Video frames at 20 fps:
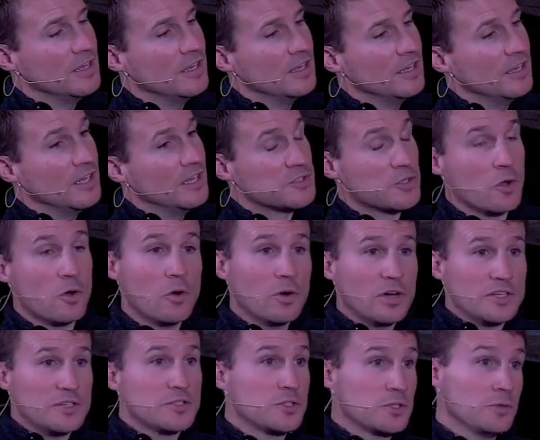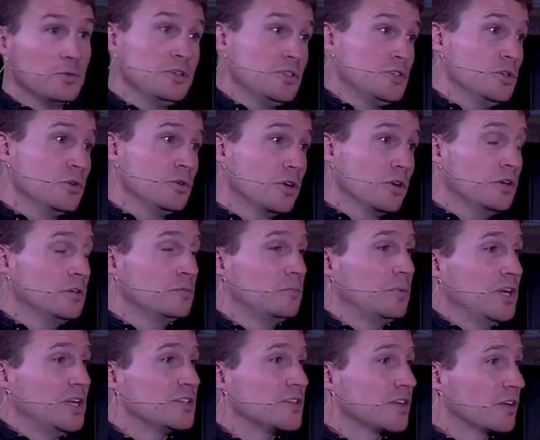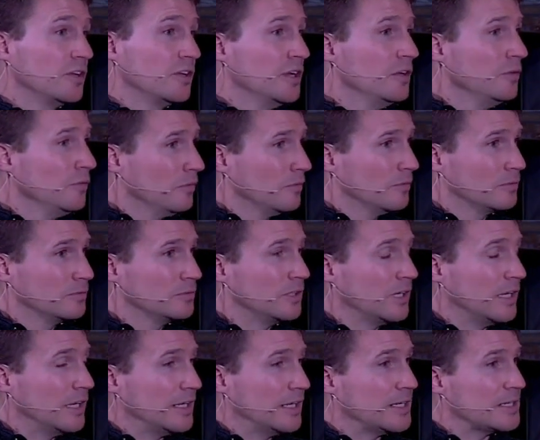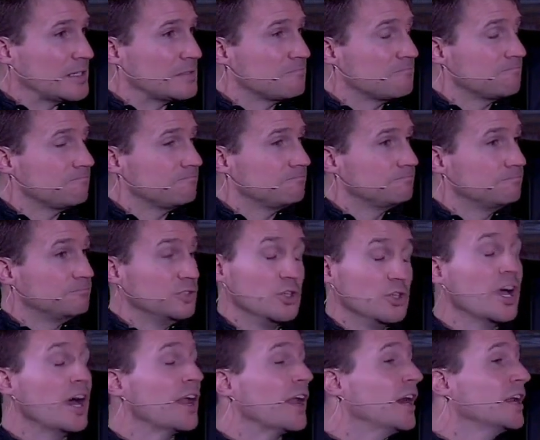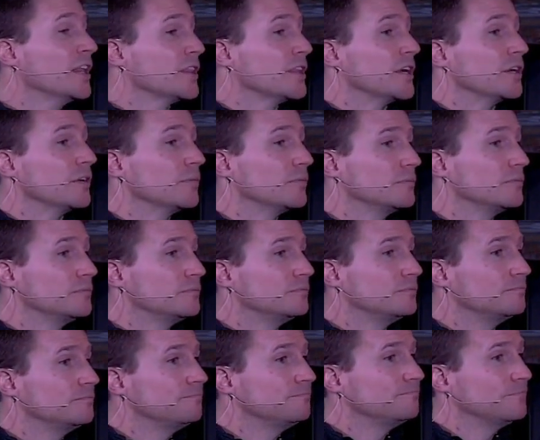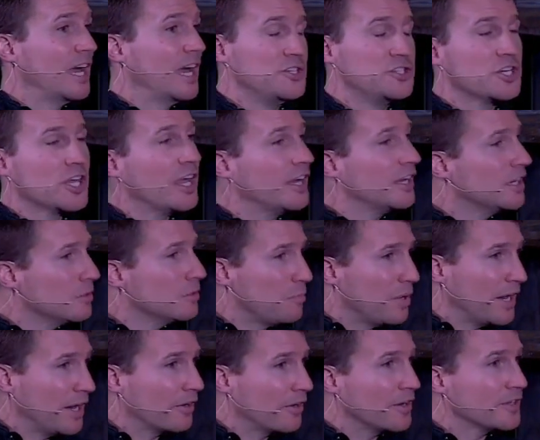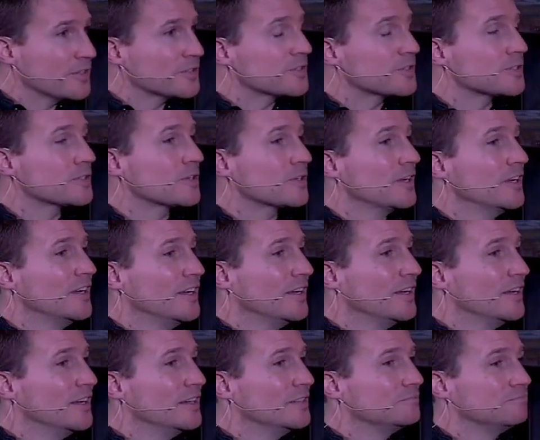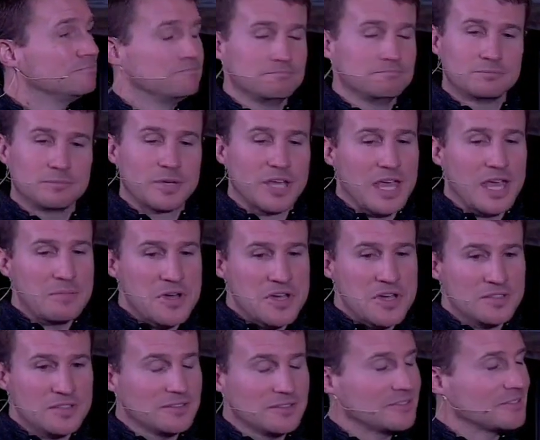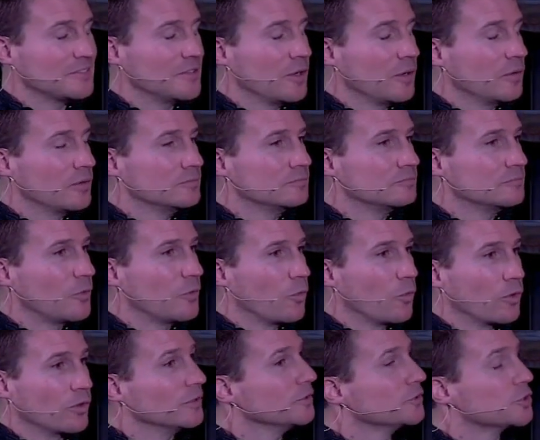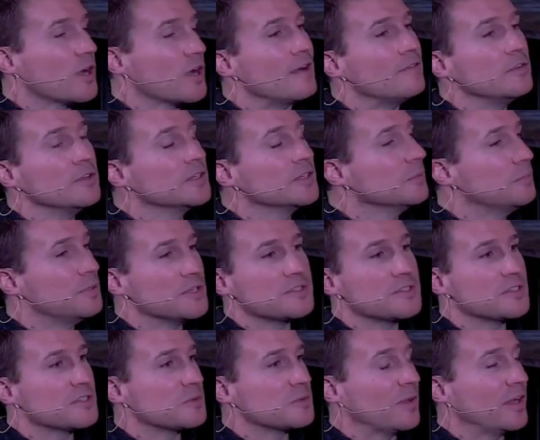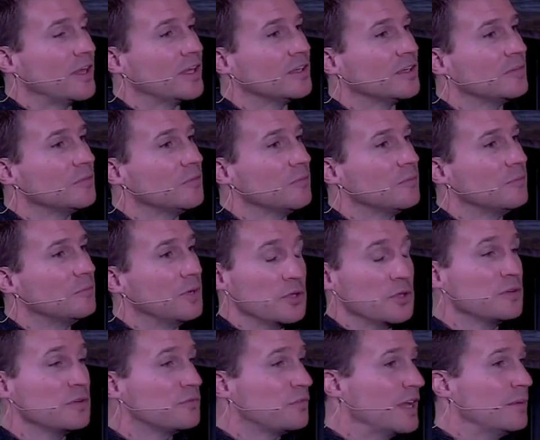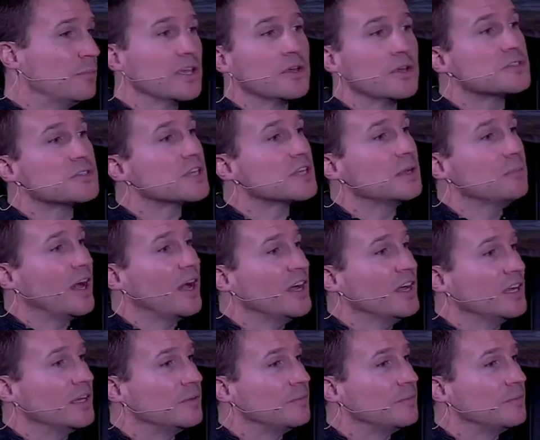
And so as soon as you could, basically, you got out of there. Educated in Paris, became a world-traveling businessman, but you had family who stayed behind.